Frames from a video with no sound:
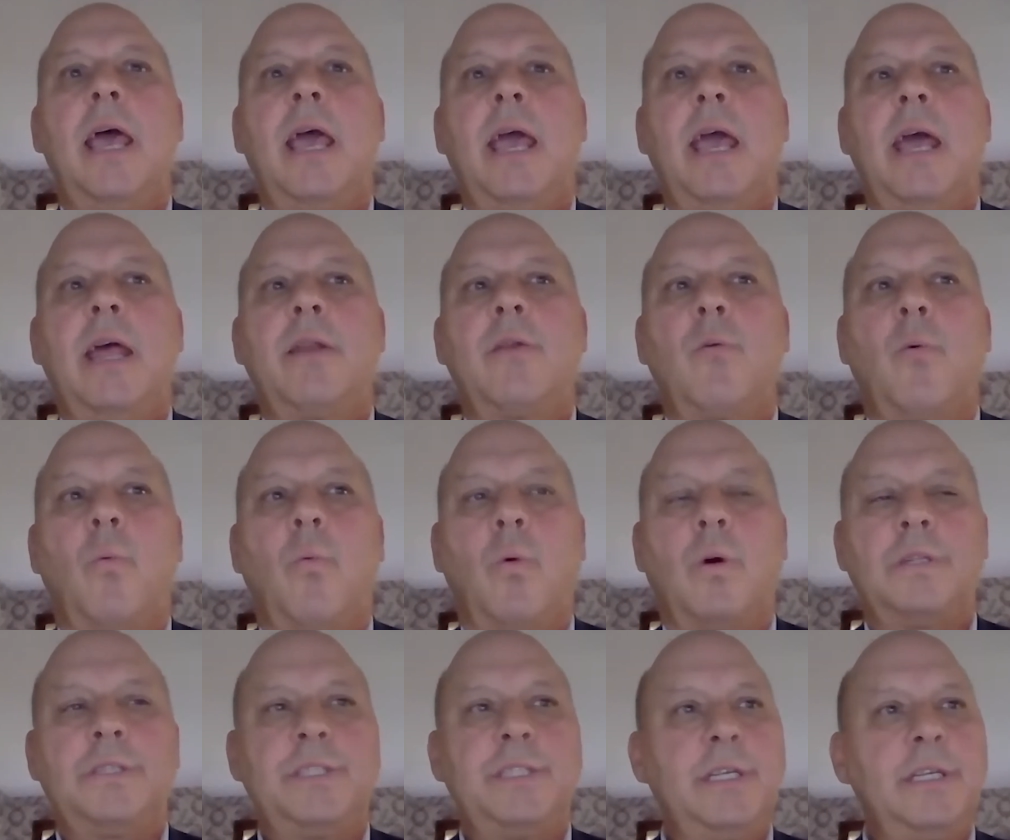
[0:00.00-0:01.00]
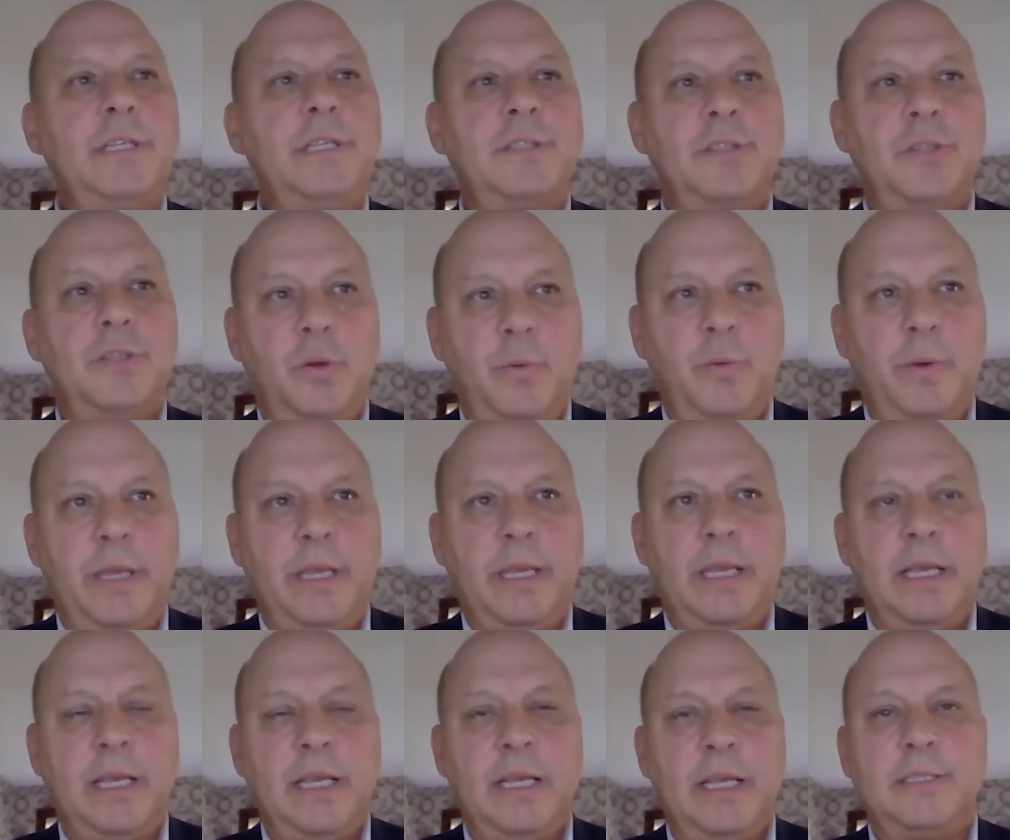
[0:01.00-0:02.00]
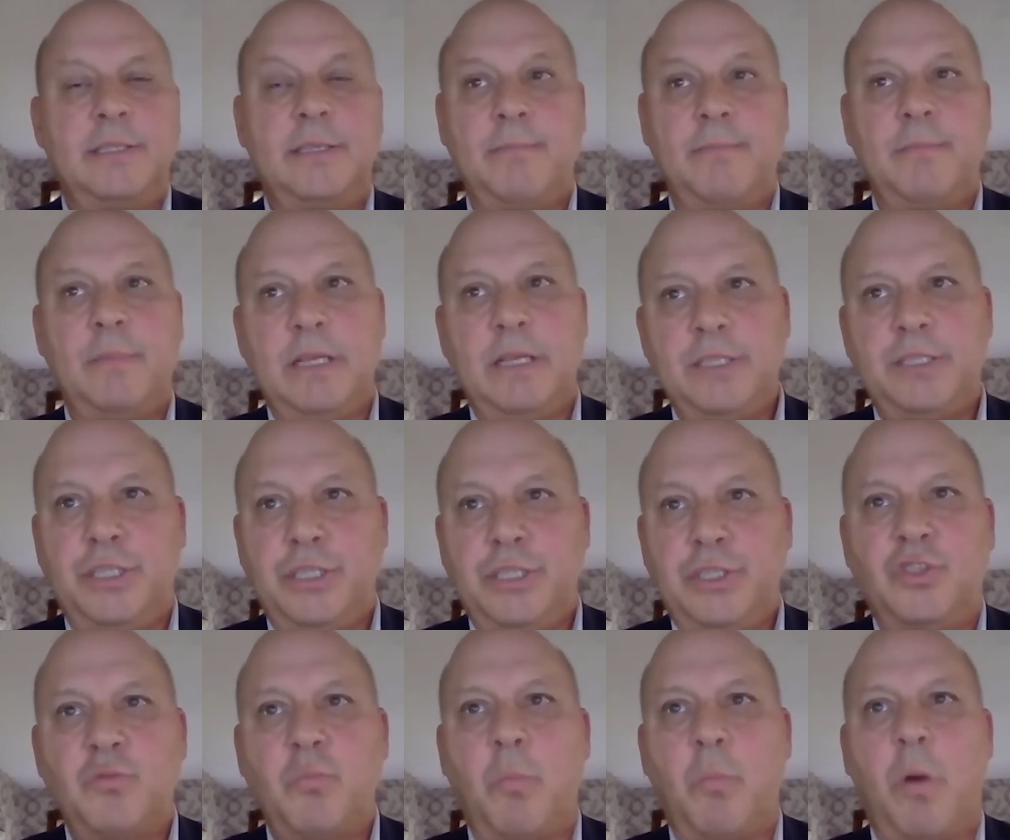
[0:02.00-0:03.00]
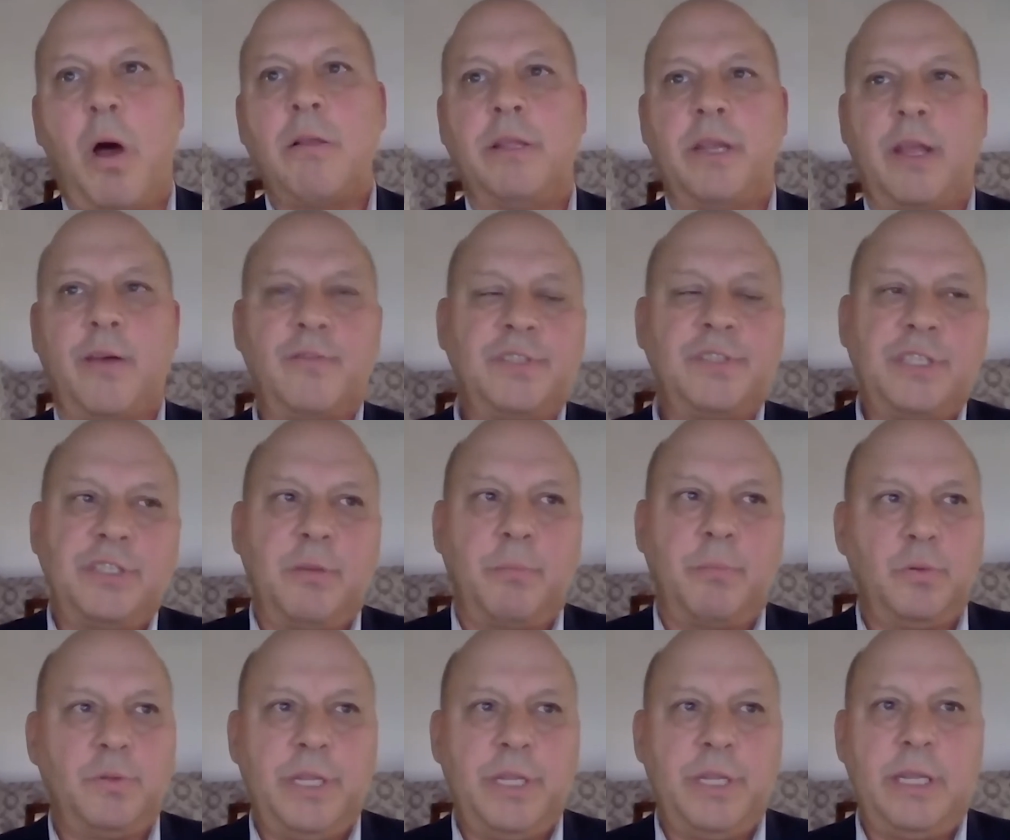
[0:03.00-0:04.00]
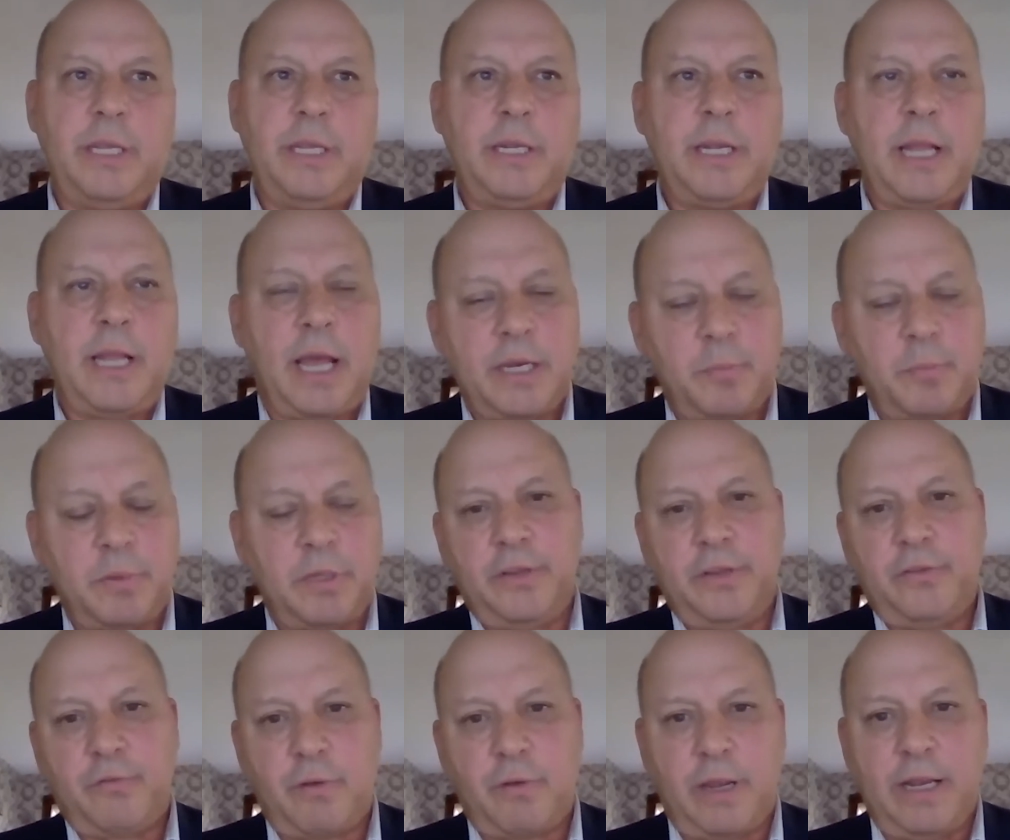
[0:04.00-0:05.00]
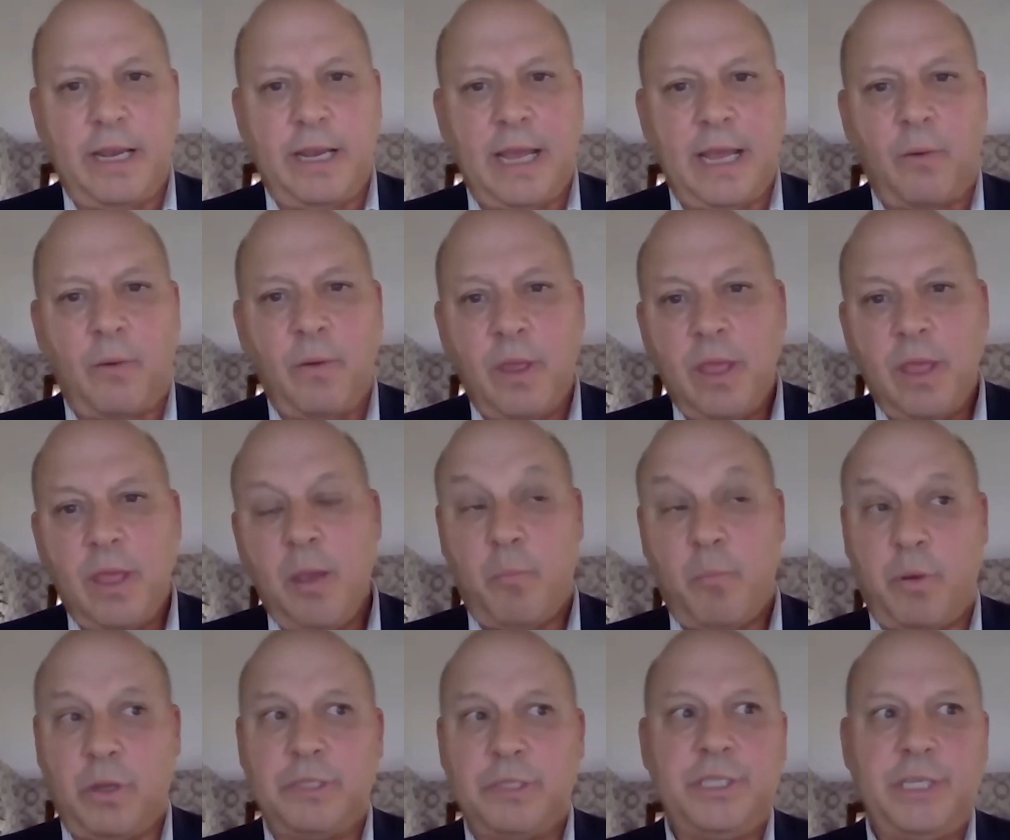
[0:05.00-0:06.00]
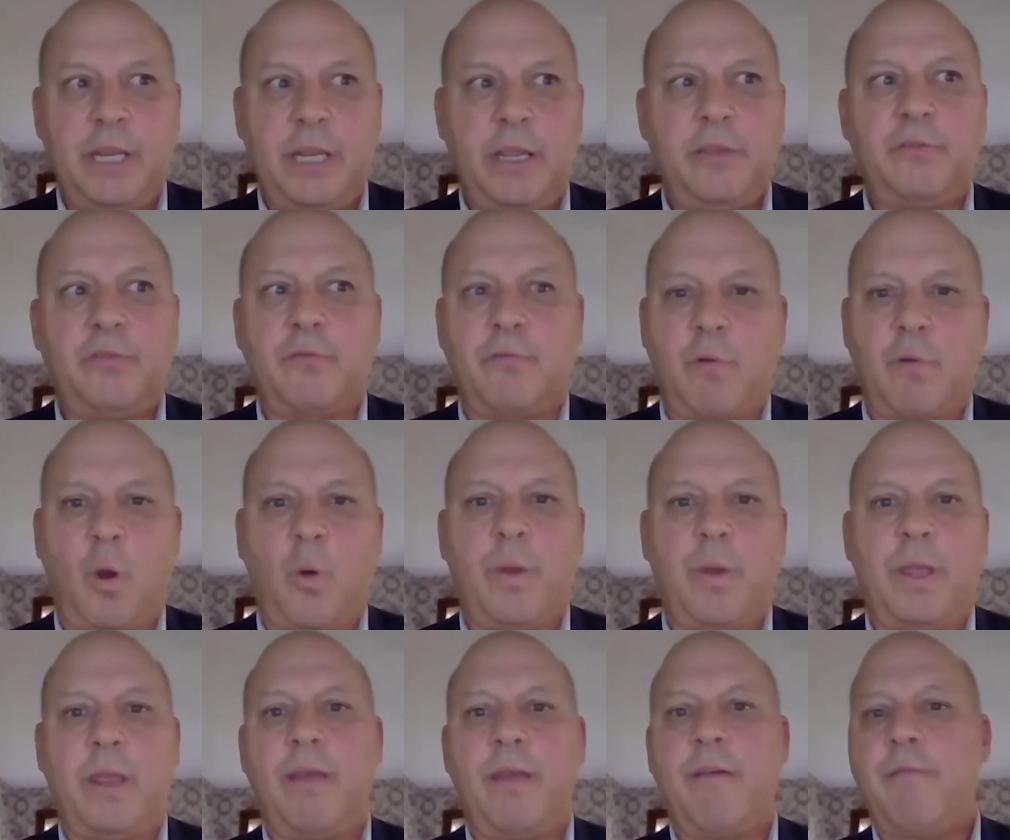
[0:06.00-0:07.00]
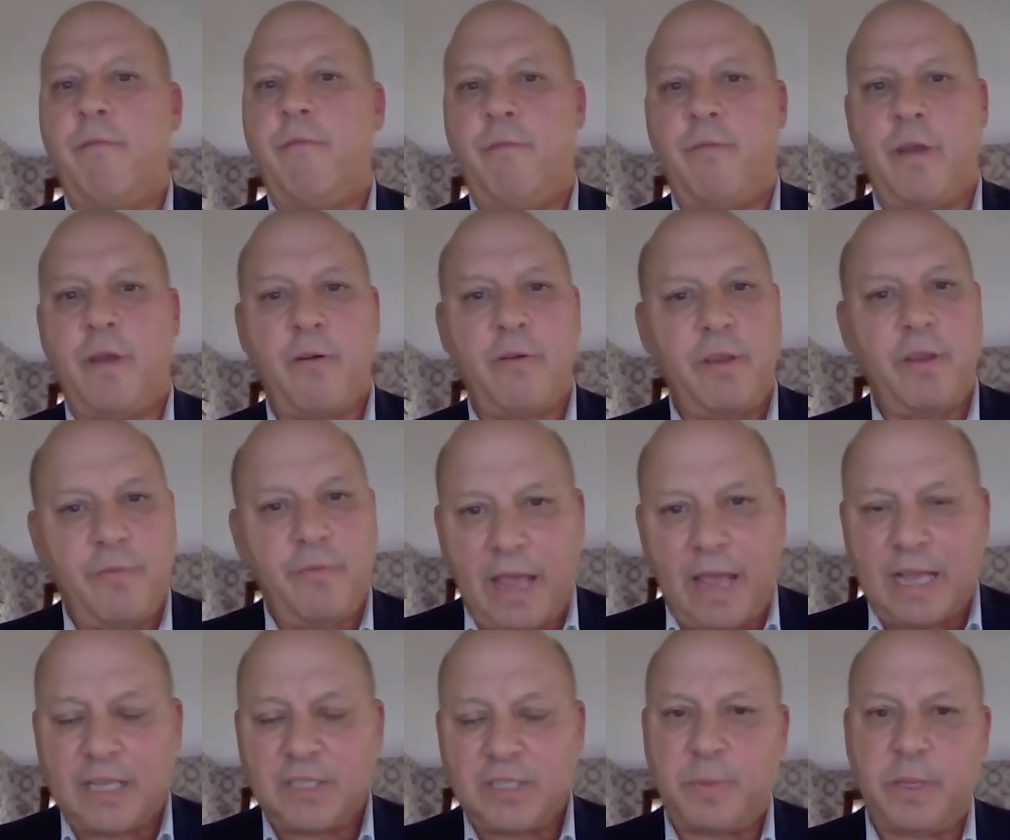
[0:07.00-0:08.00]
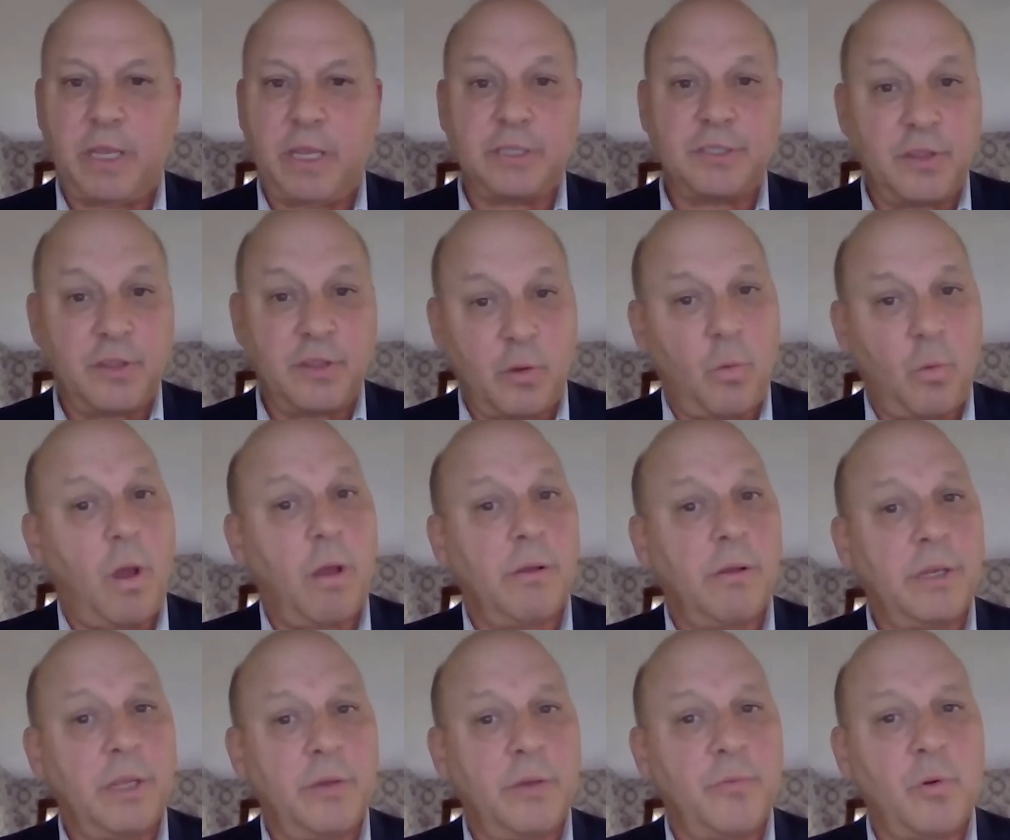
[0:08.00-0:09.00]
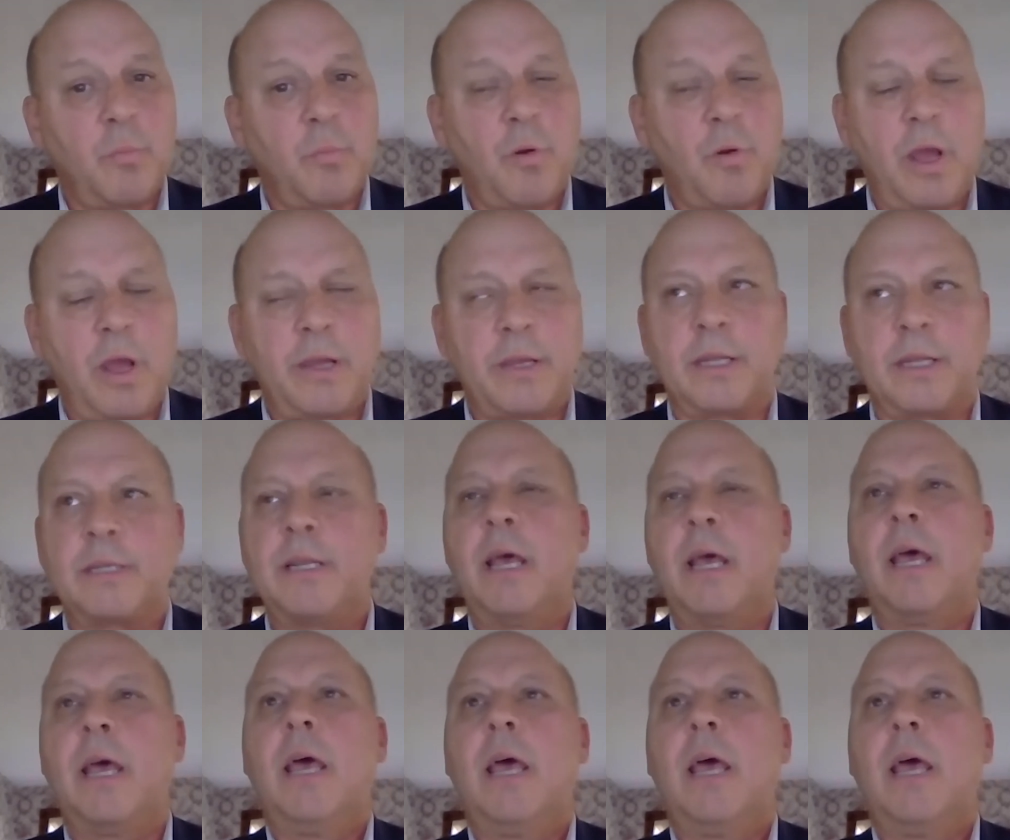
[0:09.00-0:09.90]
And what she is doing is, she's small enough, she's a boutique kind of place right now, but she is growing very fast because of the quality of her product.